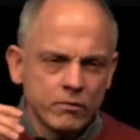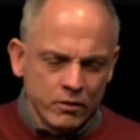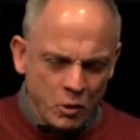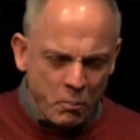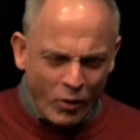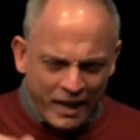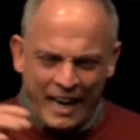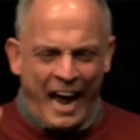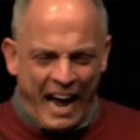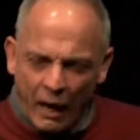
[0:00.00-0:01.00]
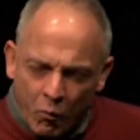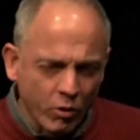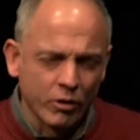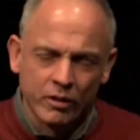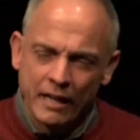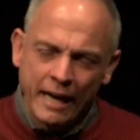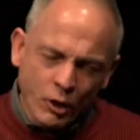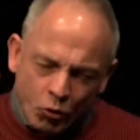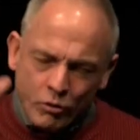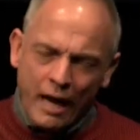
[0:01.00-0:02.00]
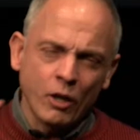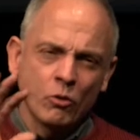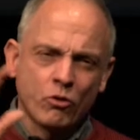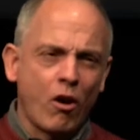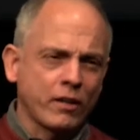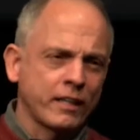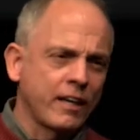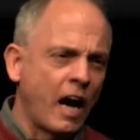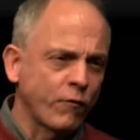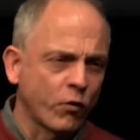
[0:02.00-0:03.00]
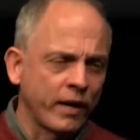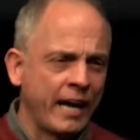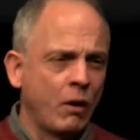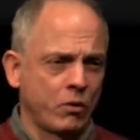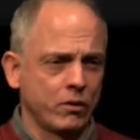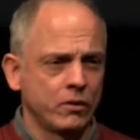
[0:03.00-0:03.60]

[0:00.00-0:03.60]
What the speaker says: You pray an hour? How do you talk to God for an hour?